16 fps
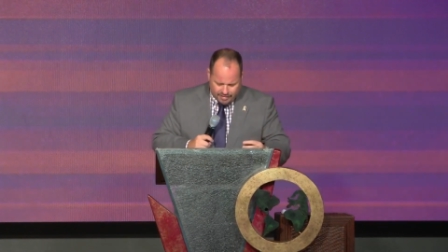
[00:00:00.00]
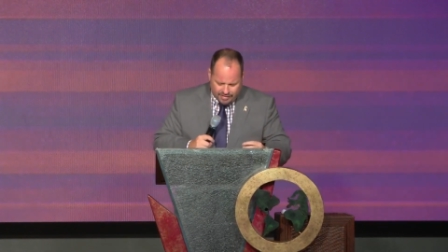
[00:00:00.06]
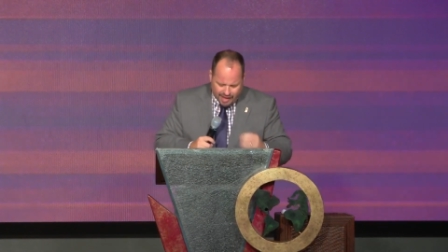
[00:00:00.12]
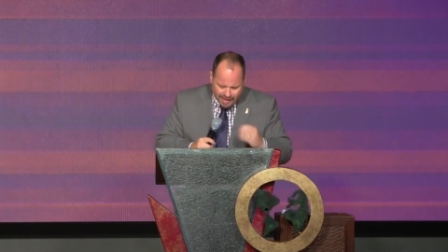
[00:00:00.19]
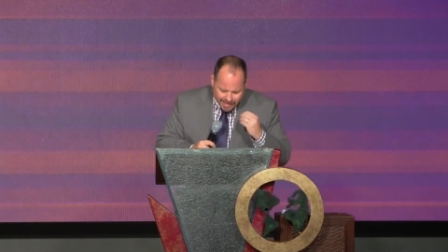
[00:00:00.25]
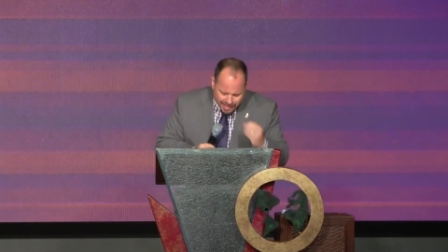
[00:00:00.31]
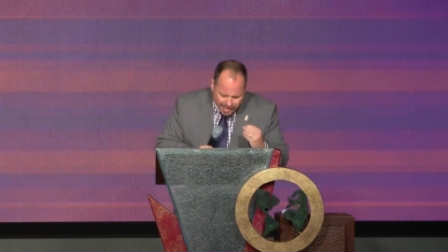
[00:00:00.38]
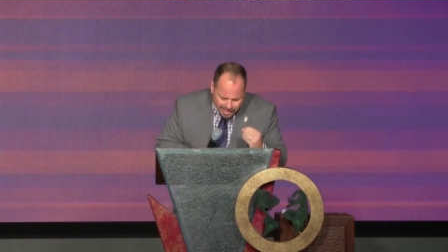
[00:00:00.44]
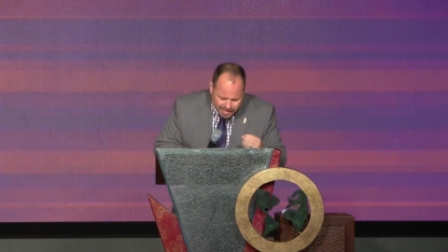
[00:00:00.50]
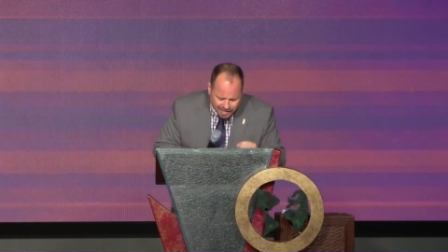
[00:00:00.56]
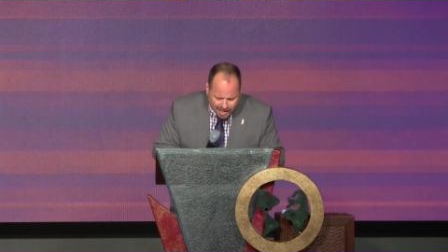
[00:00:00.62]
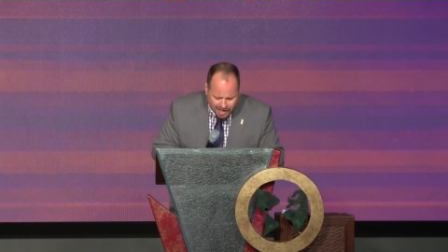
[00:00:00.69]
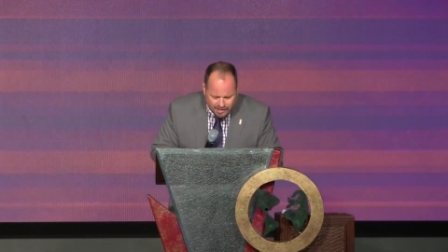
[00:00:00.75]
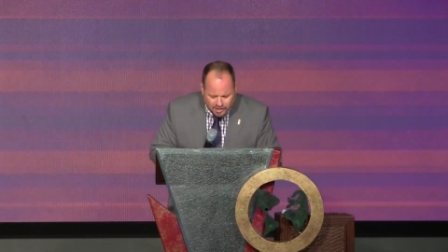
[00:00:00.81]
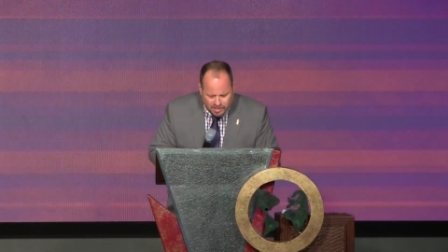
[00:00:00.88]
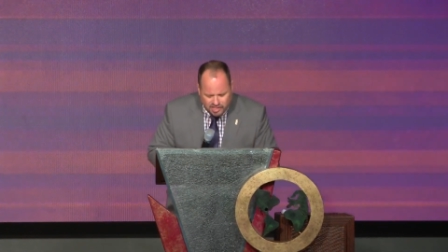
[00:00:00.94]
They needed
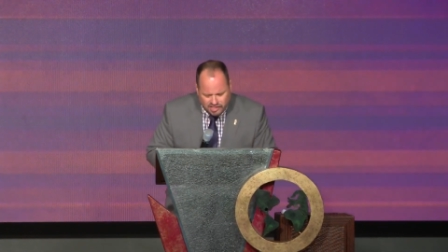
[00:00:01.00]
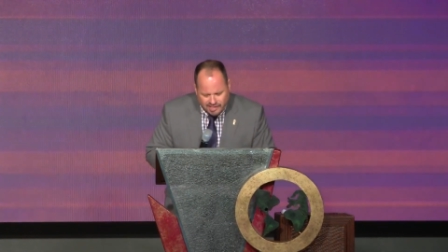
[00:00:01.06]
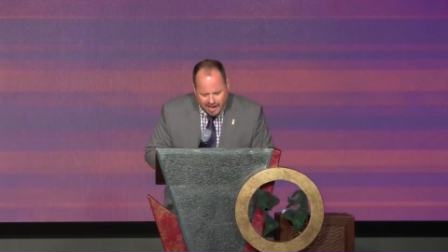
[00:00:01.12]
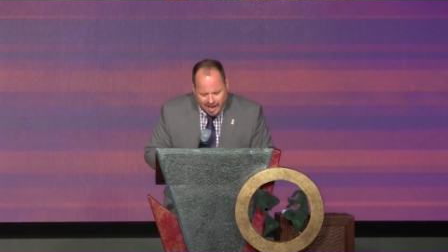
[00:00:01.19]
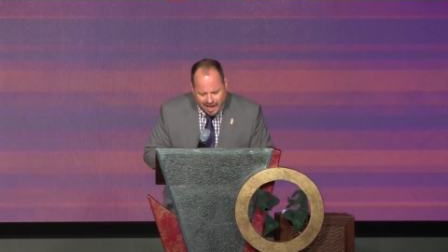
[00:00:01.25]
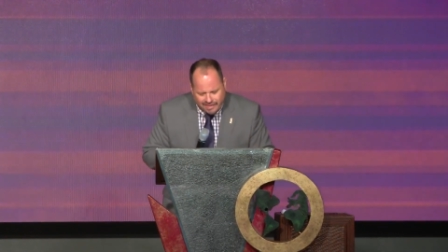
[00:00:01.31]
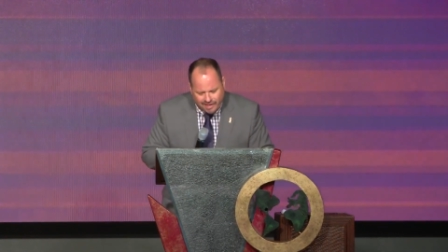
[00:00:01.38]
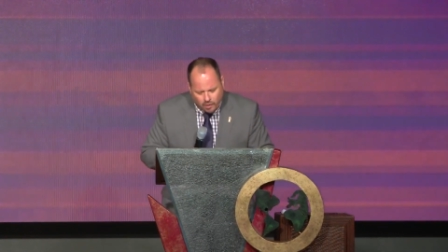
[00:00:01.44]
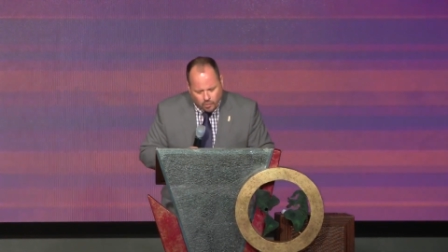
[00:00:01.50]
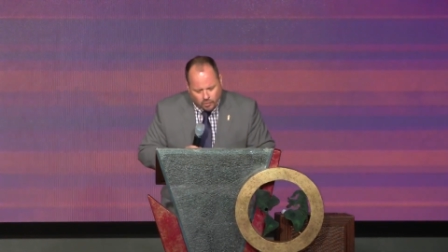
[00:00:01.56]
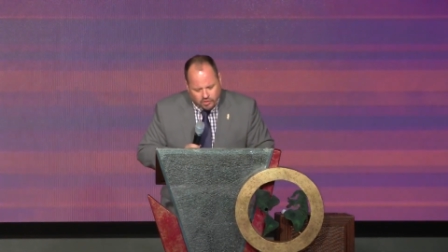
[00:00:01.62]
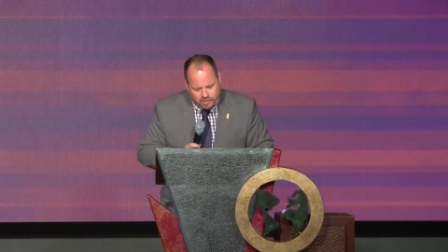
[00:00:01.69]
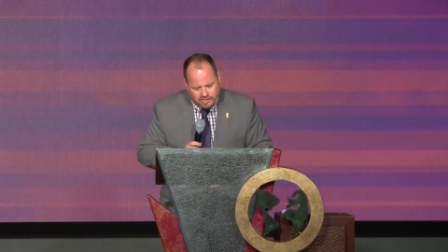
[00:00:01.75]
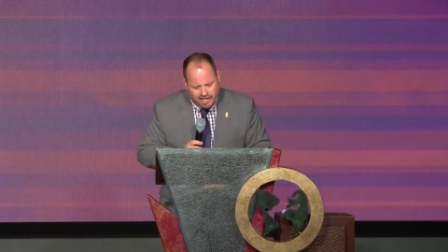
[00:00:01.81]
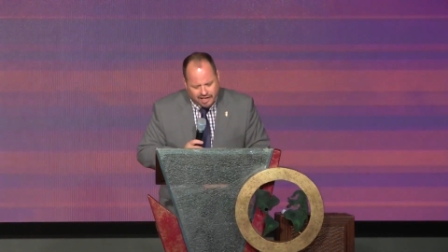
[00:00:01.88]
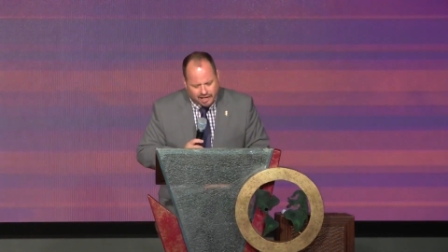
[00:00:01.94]
to understand that what
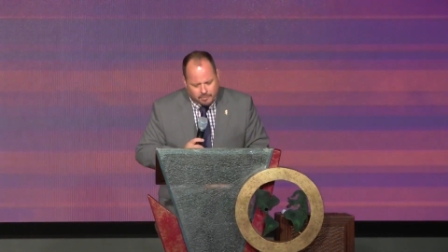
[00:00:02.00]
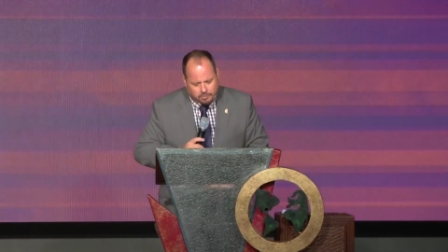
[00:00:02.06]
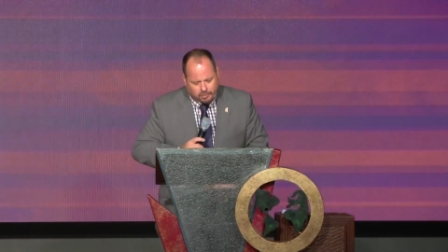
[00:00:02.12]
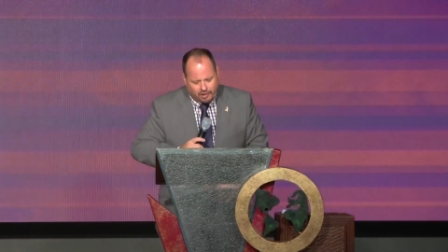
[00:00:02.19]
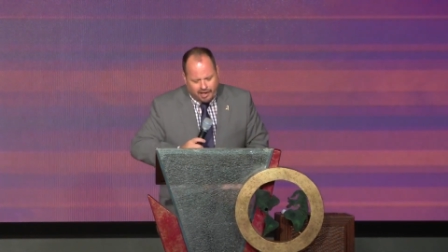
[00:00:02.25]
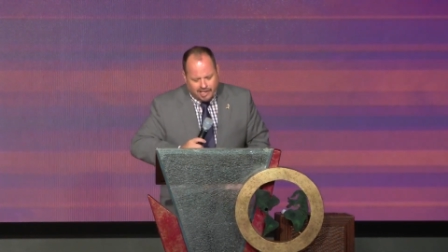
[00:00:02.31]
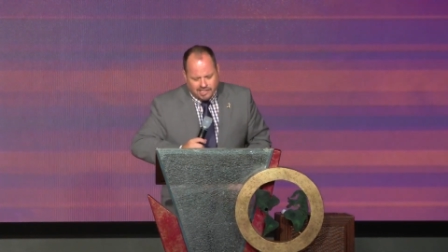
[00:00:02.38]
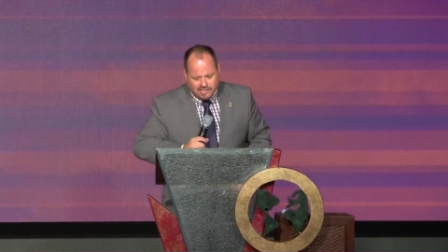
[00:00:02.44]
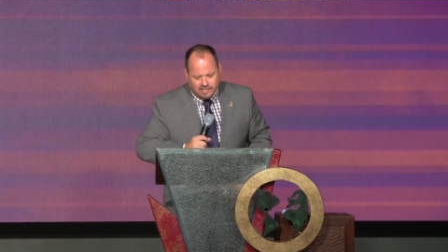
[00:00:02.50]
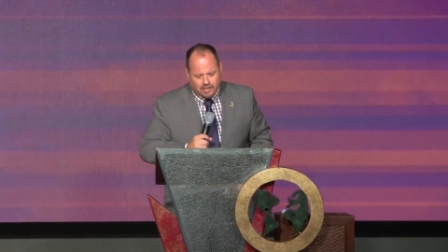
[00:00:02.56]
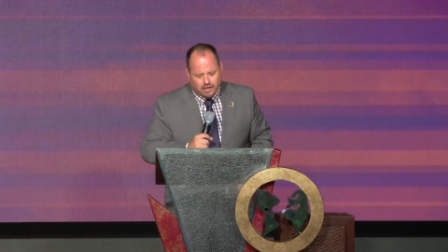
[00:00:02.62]
was taking place